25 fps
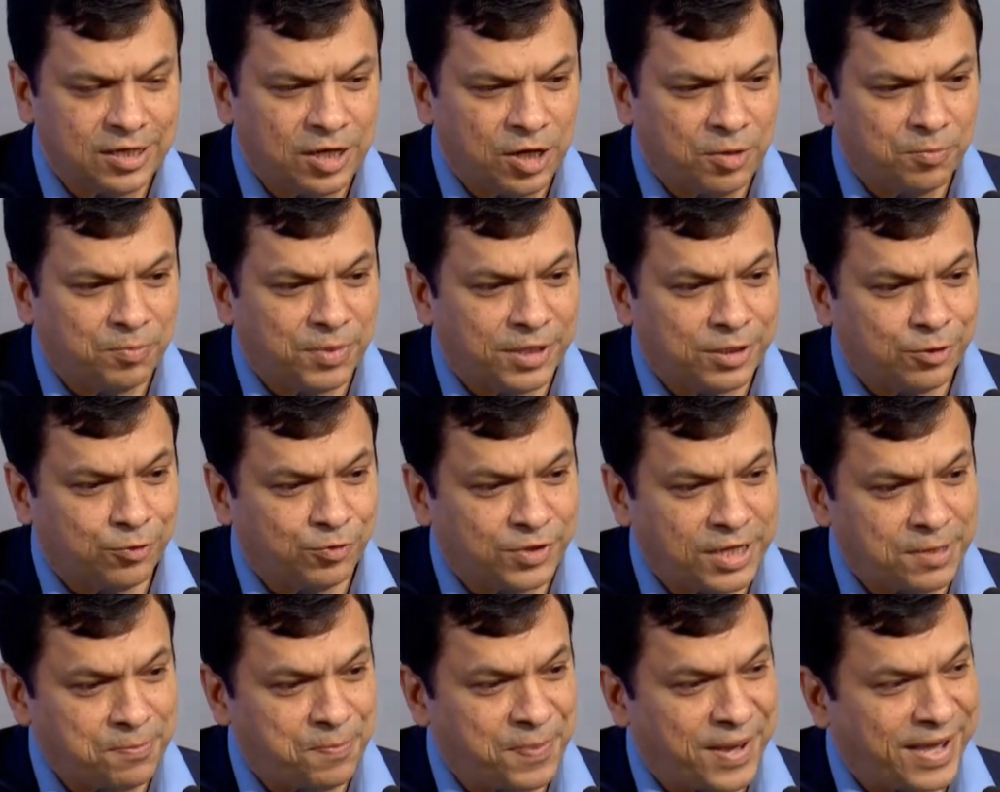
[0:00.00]
But
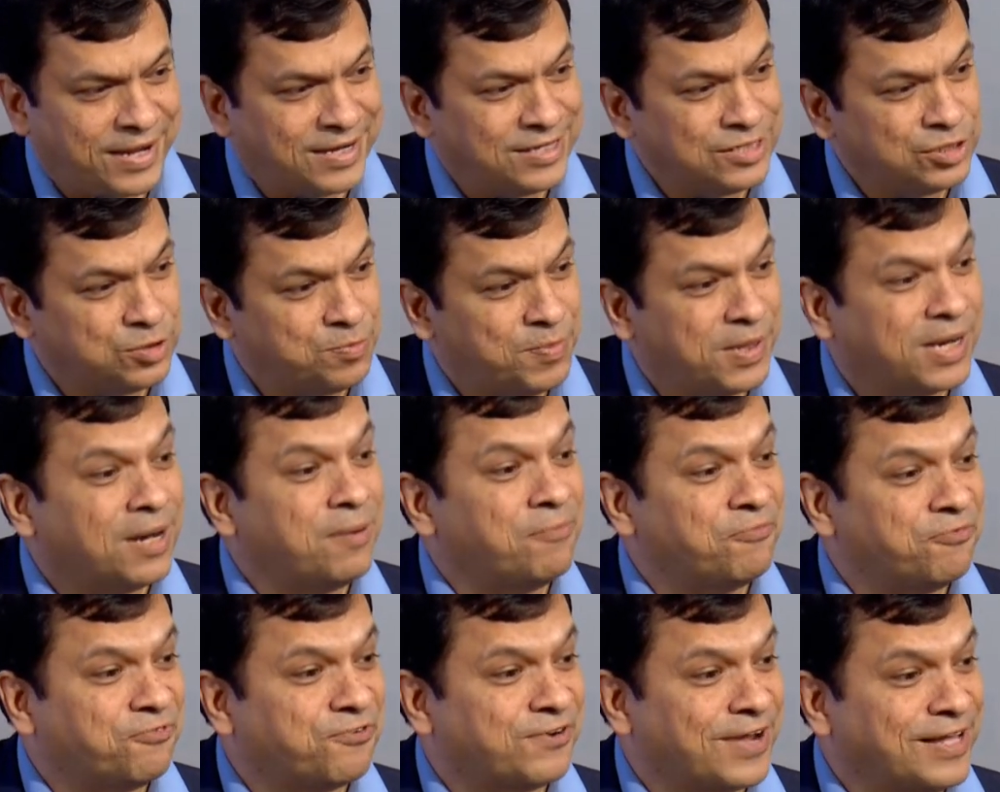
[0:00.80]
today, parents become
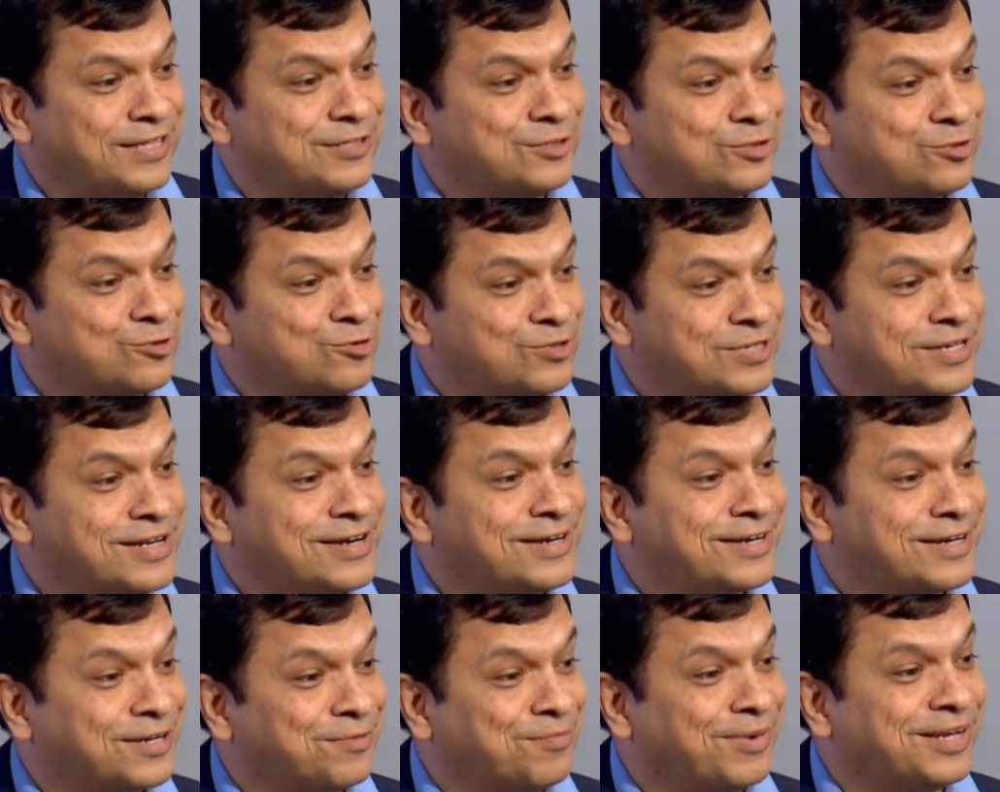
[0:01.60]
friends to
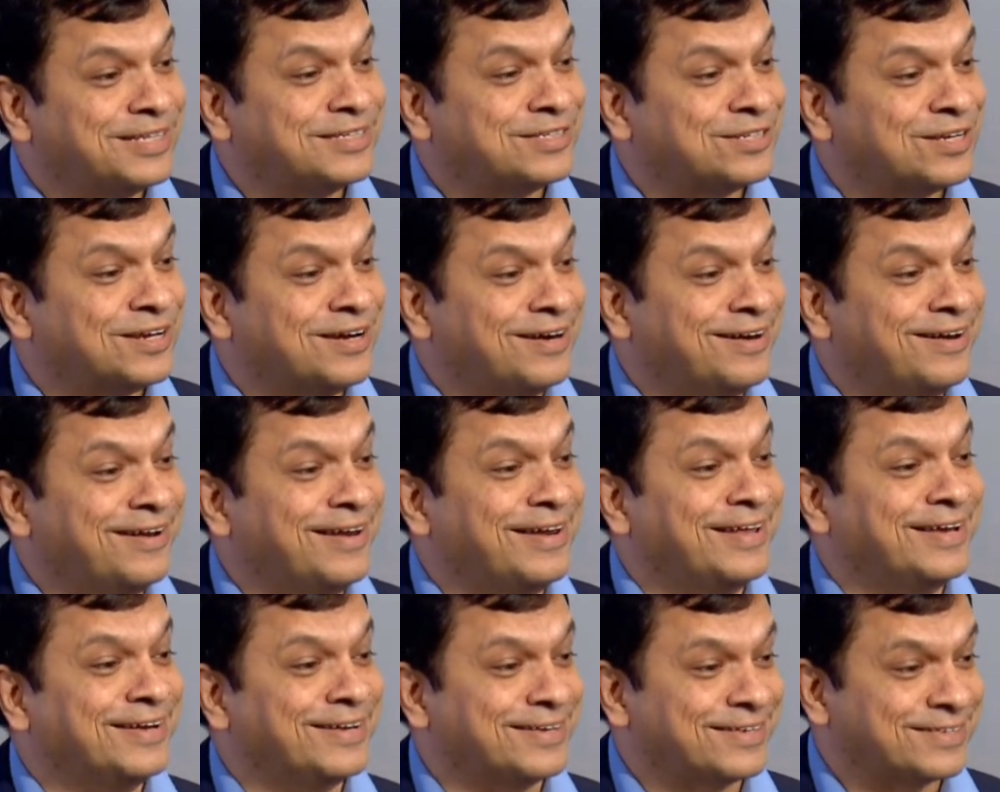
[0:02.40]
children much
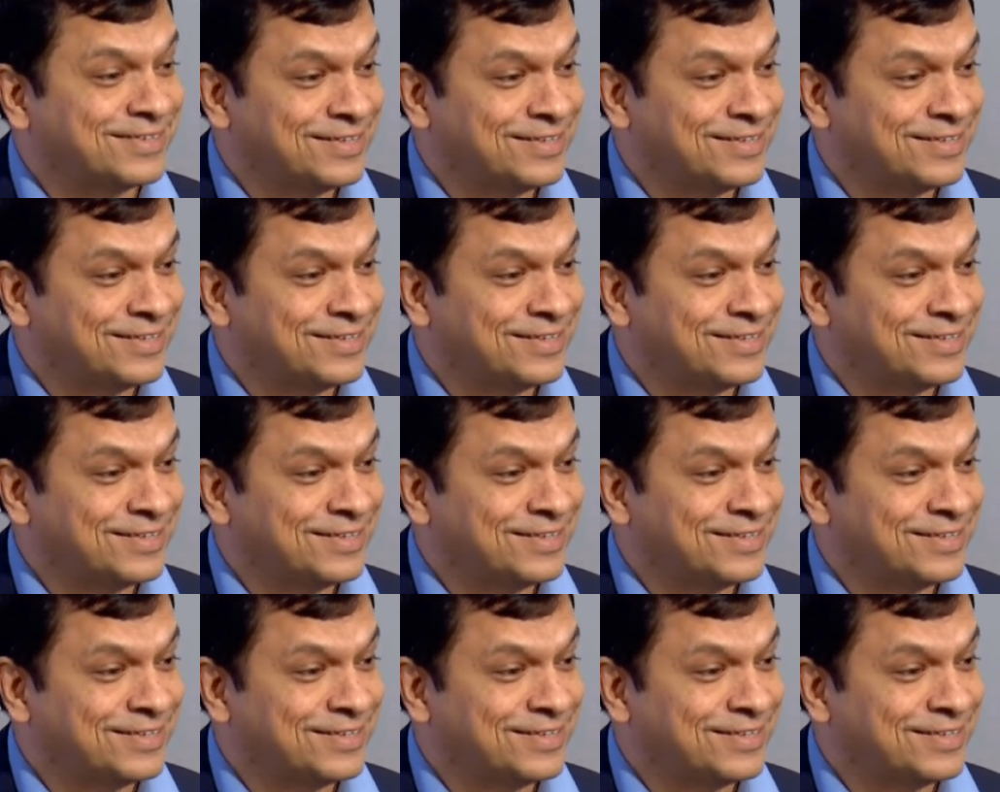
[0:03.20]
earlier.